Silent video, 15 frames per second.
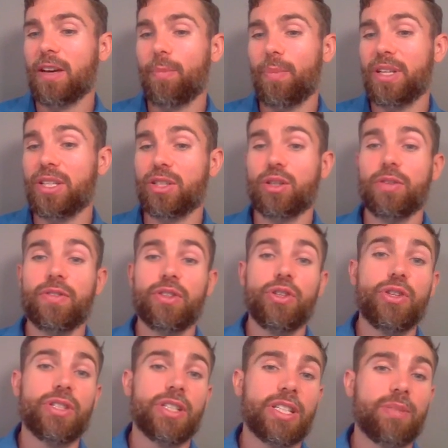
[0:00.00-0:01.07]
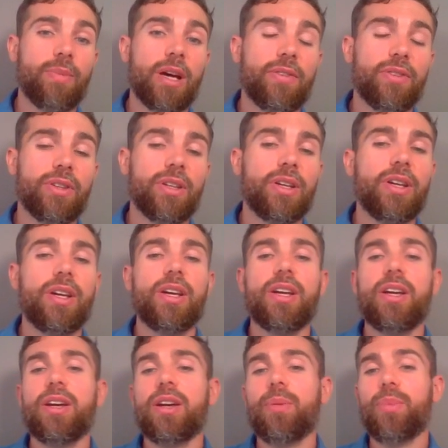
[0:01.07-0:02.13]
have been discovered using this method,
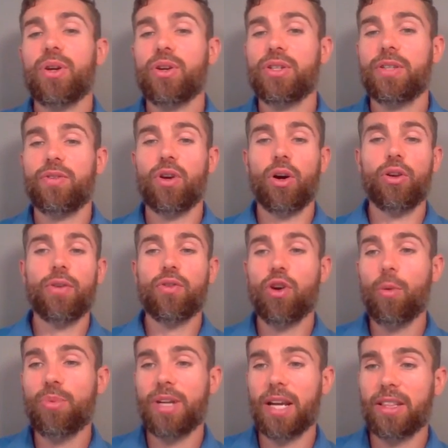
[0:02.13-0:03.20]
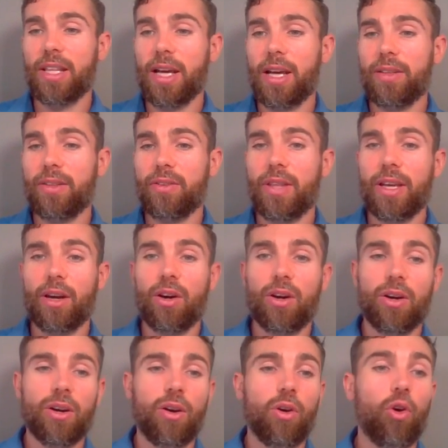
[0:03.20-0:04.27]
because you've got another object there that they
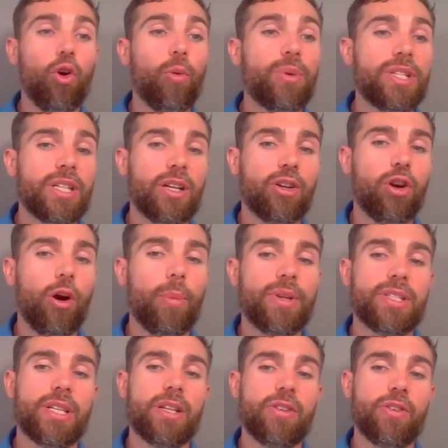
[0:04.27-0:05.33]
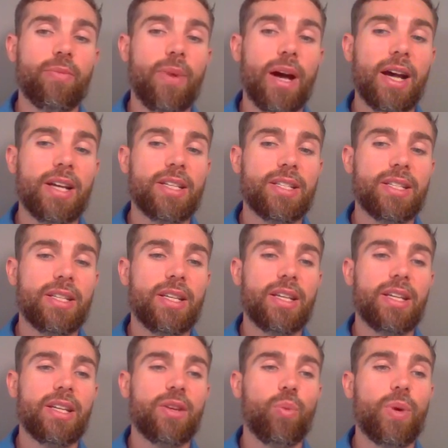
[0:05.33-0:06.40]
are orbiting a common centre of mass.
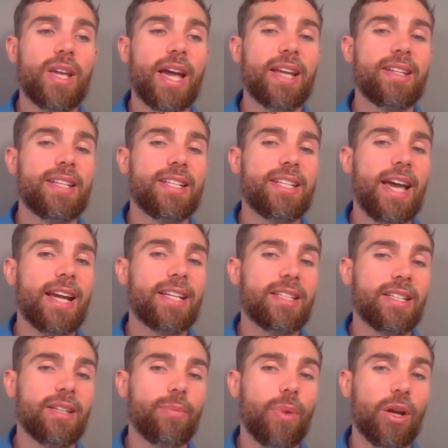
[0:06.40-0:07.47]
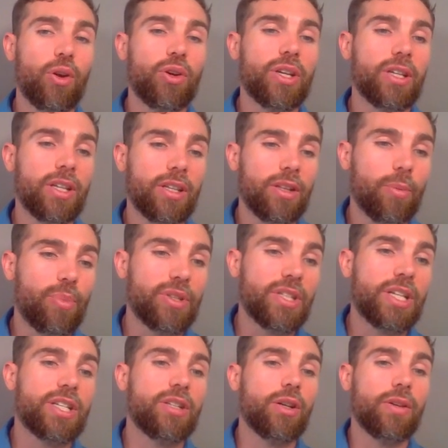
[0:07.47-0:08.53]
We can detect it by looking at the
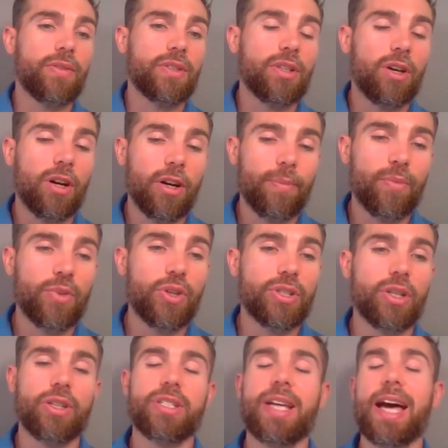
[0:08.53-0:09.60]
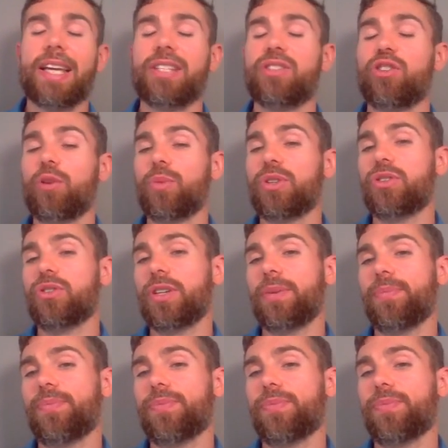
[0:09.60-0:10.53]
position over time using our astrometry.